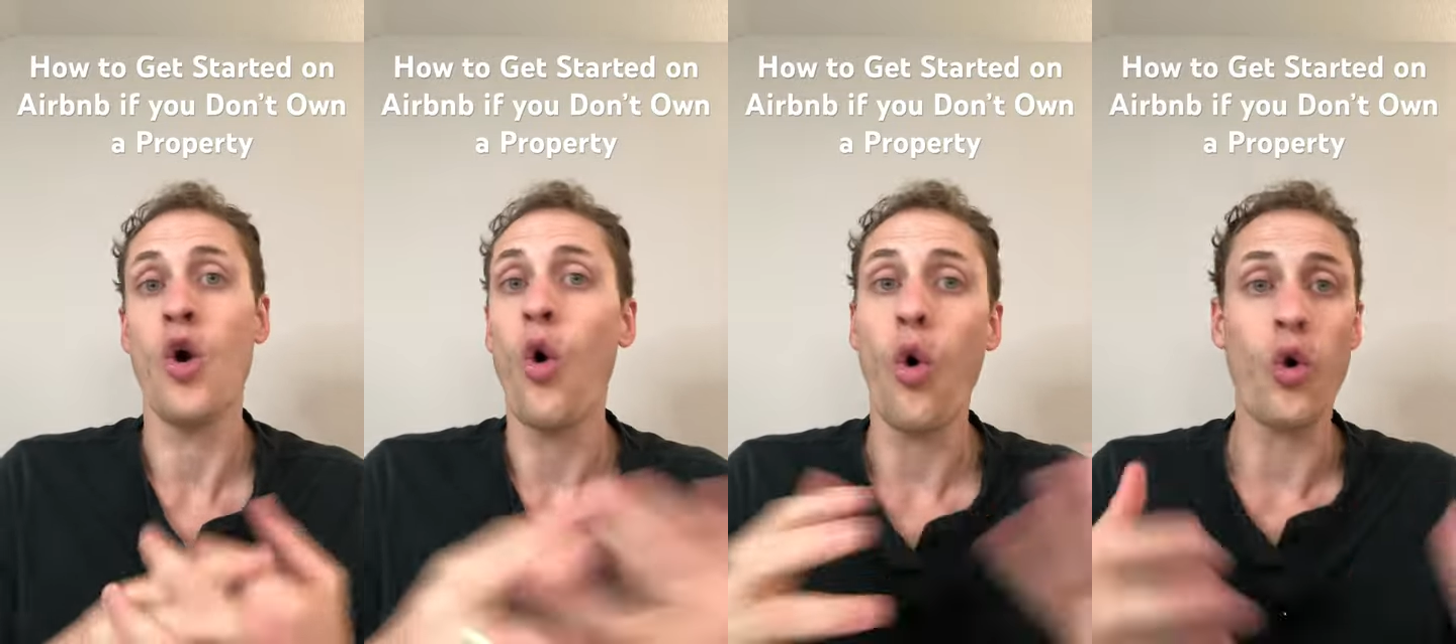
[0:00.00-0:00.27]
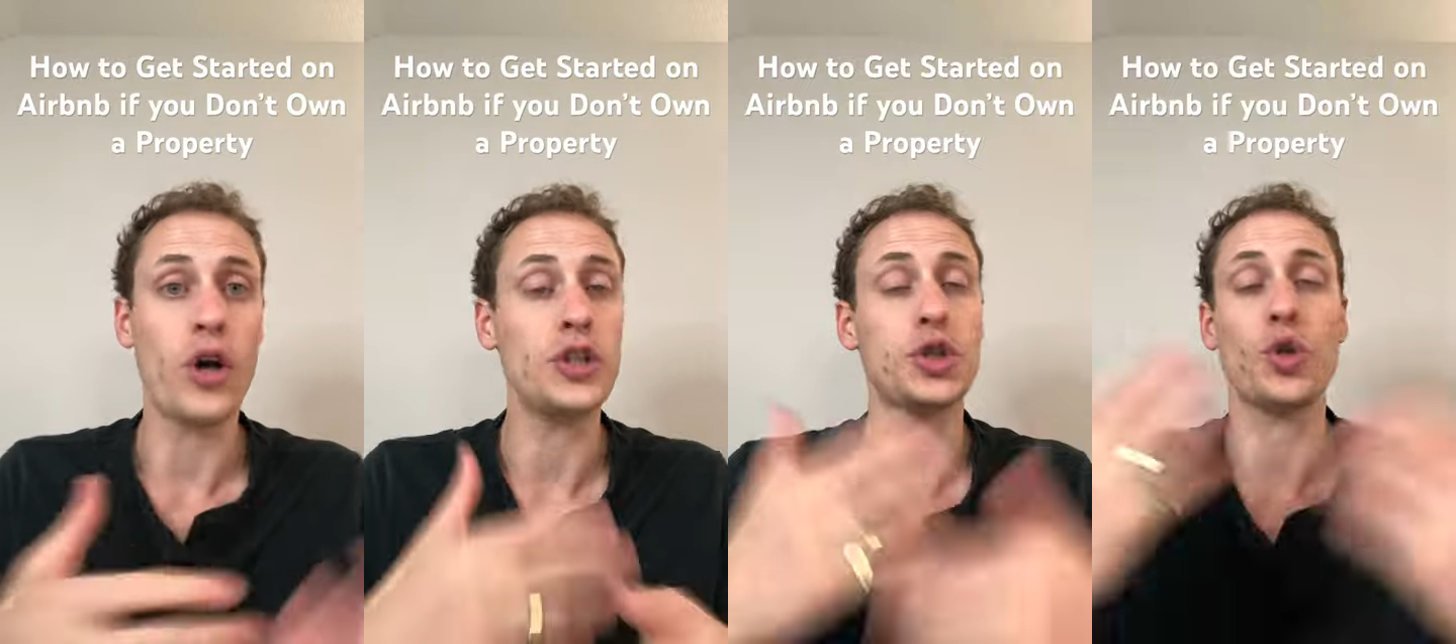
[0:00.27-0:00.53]

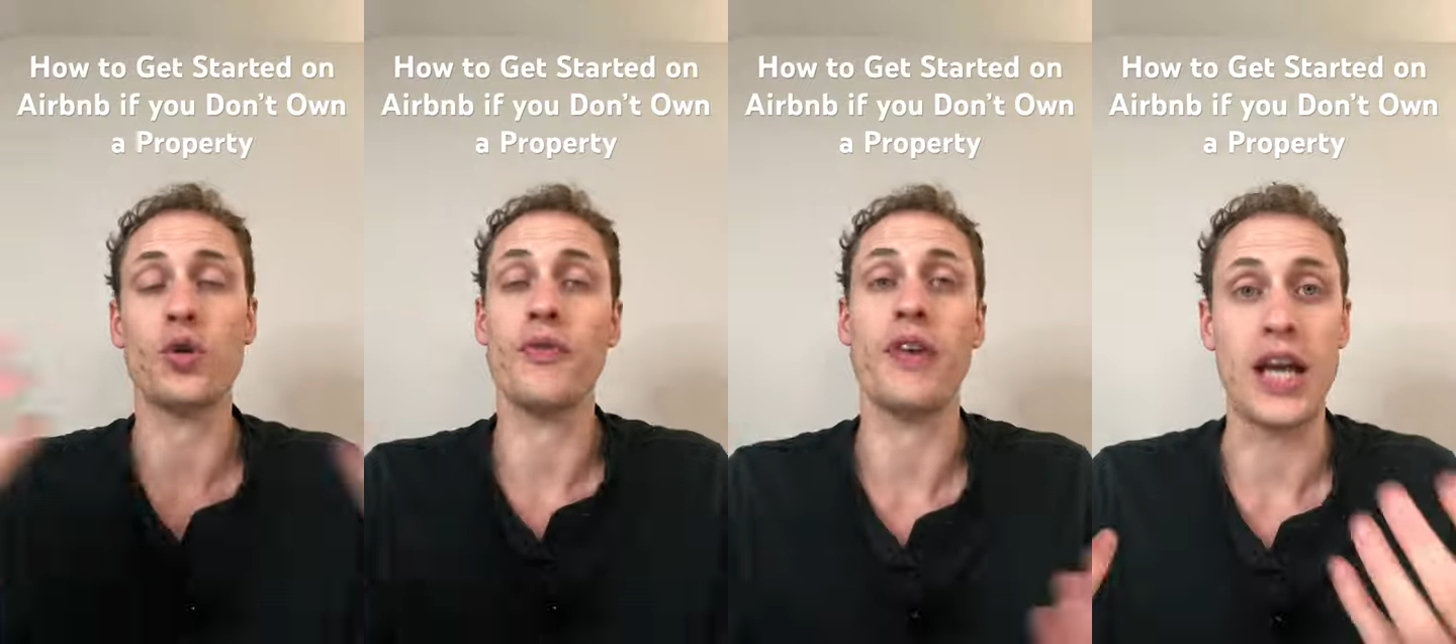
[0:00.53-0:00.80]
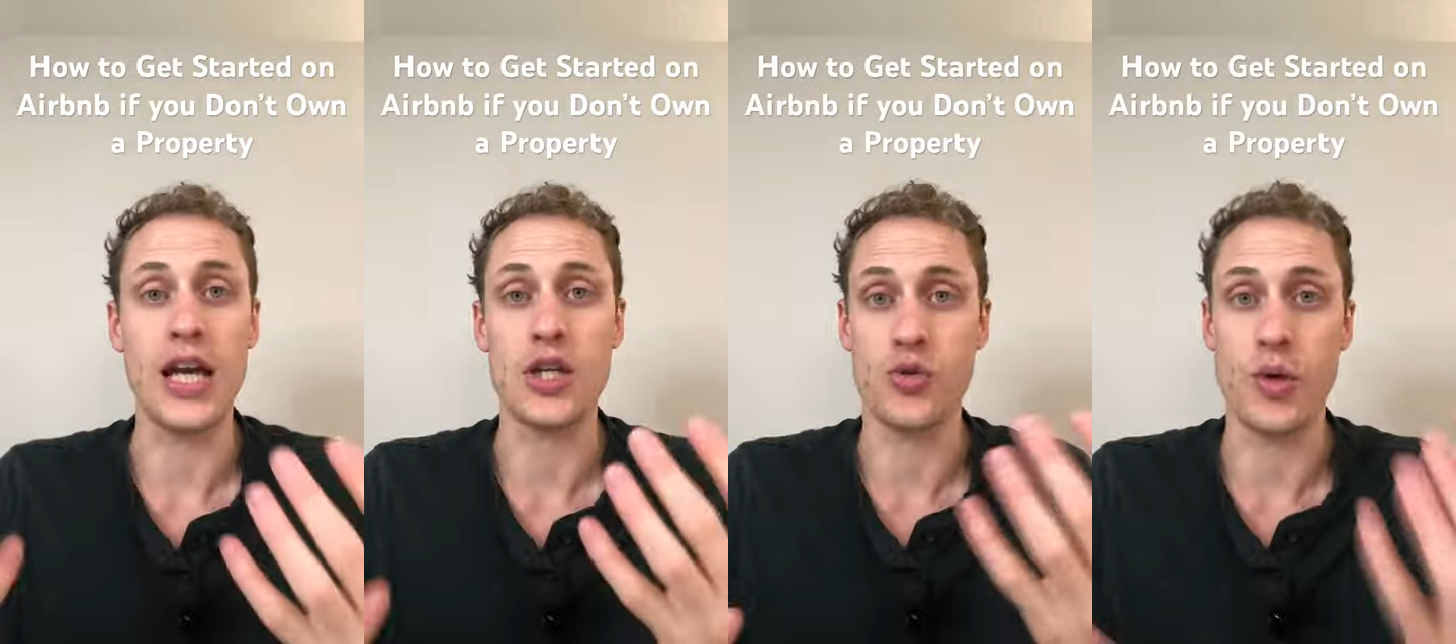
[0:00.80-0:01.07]
or a short-term
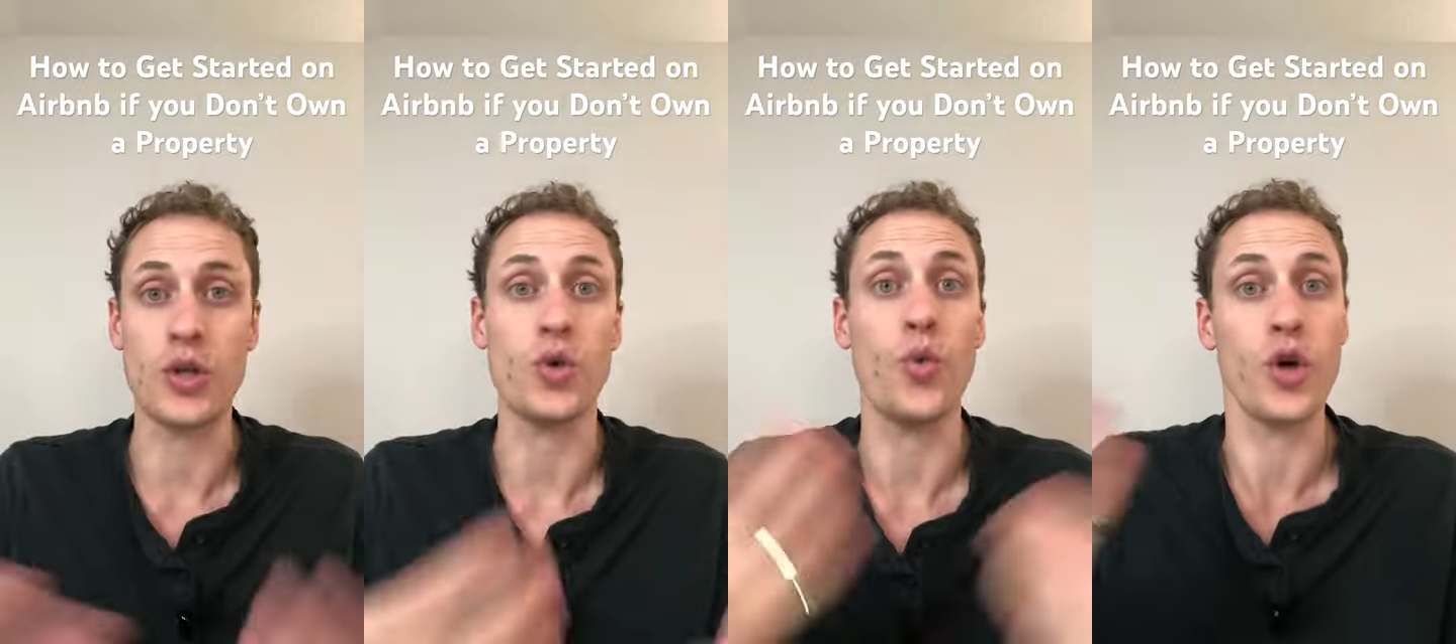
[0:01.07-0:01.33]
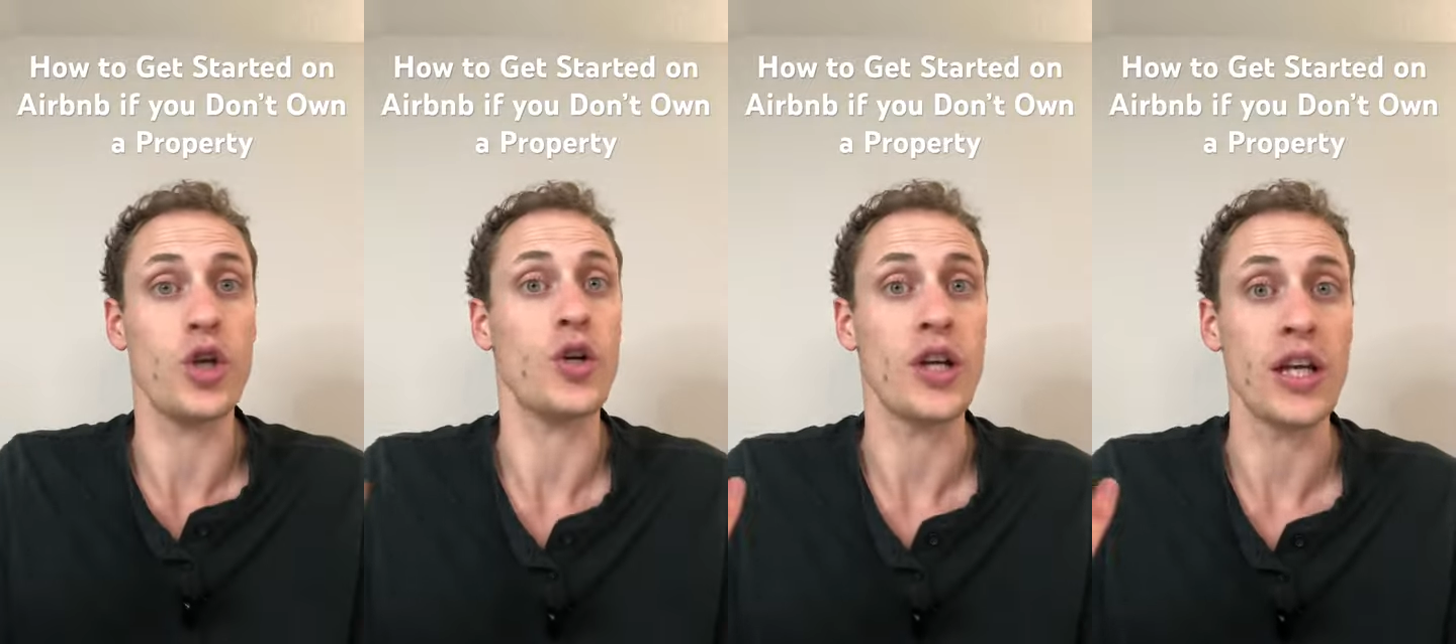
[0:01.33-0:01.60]
vacation rental
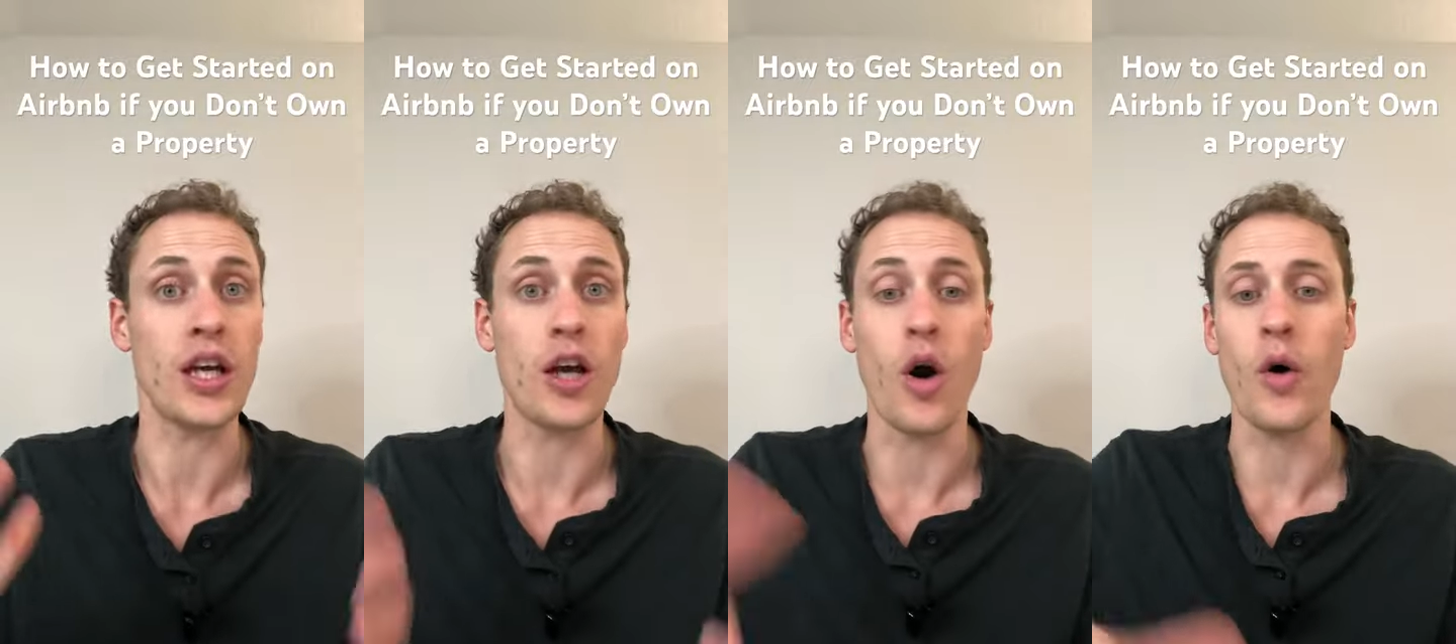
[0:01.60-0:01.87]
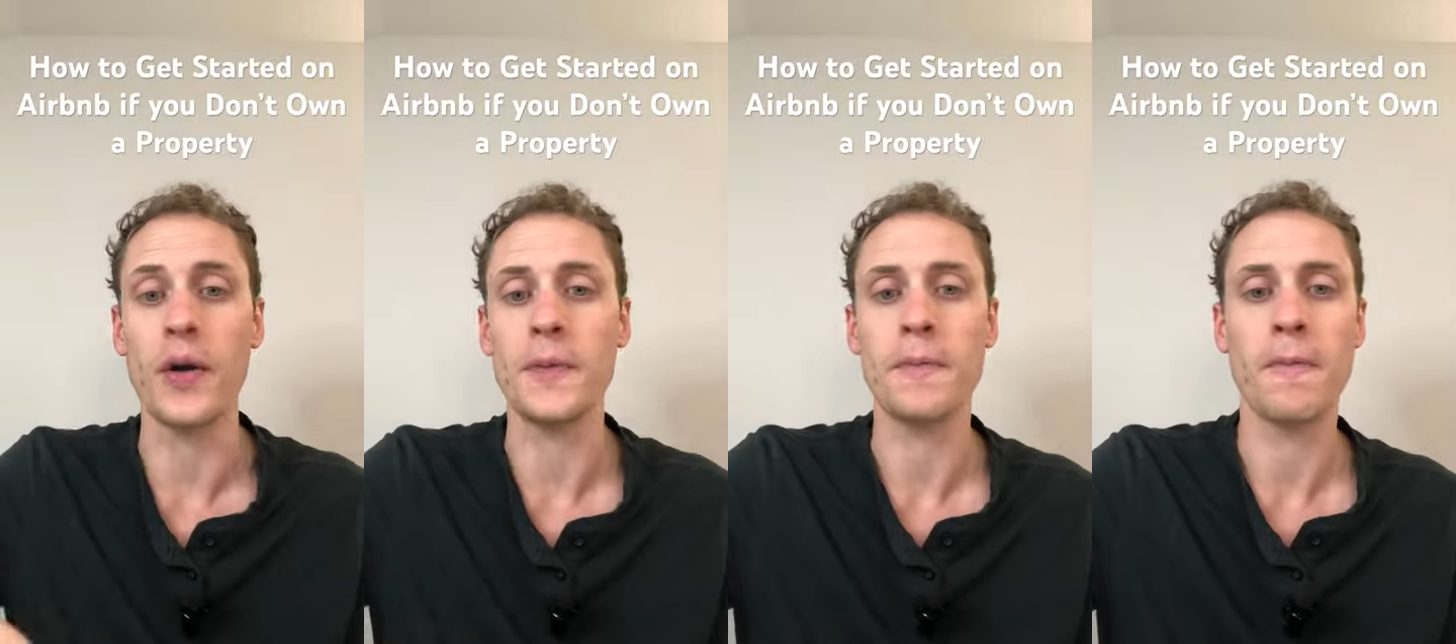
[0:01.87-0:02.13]
where you can get
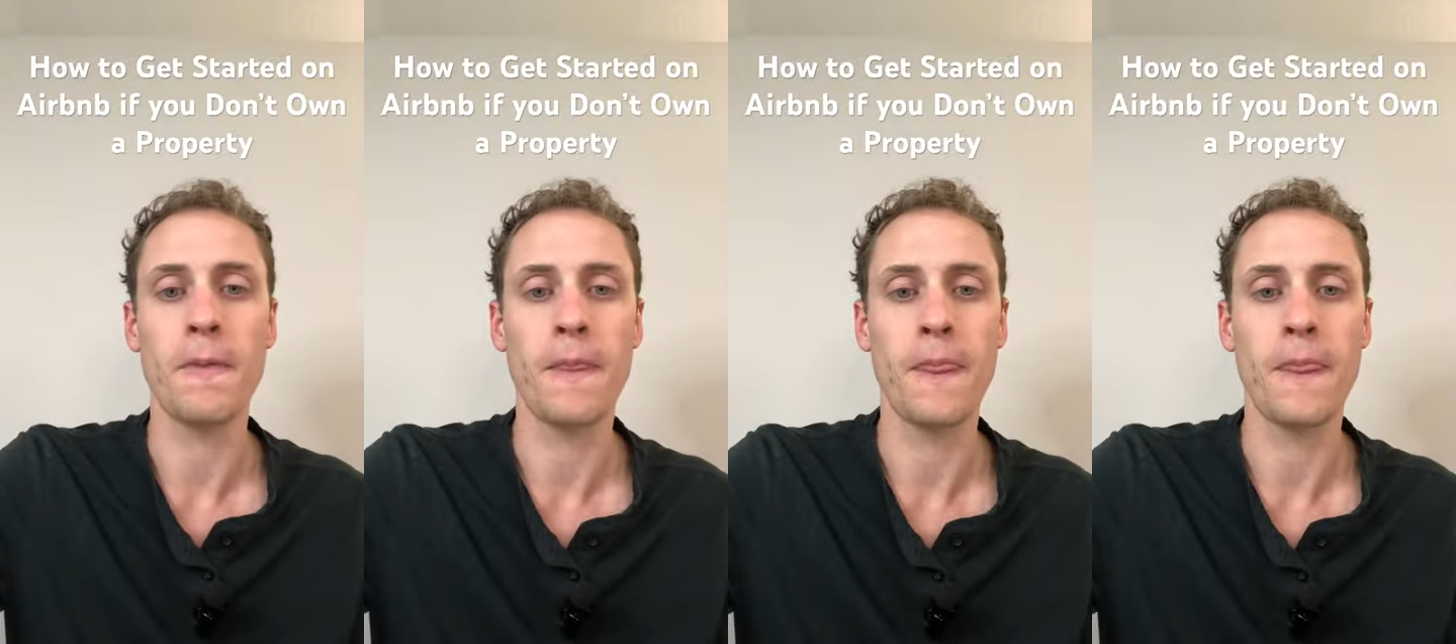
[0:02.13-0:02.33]
going.